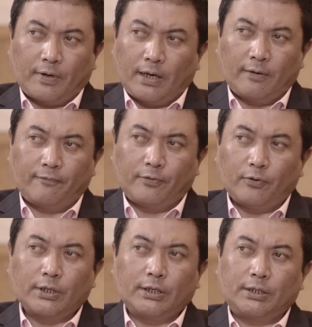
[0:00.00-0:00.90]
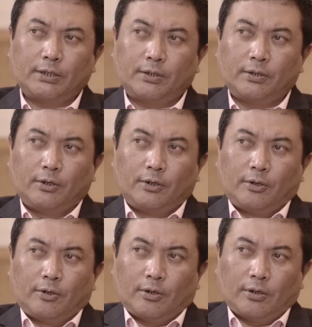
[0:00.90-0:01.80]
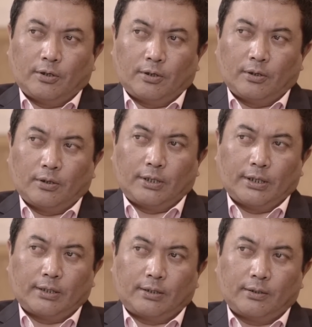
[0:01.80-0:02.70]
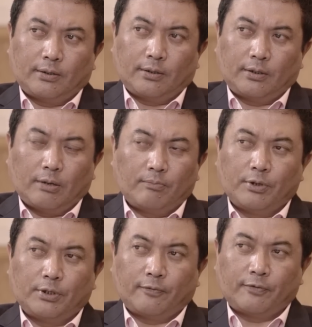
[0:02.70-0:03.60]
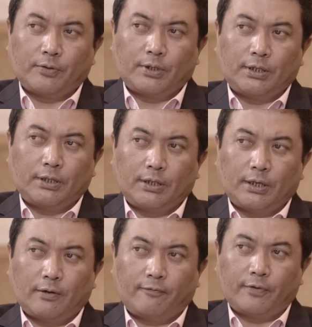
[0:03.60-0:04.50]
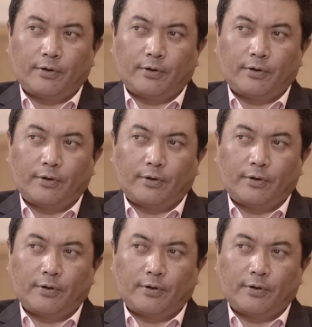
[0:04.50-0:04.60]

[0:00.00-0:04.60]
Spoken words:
have noticed that numbers of students, they have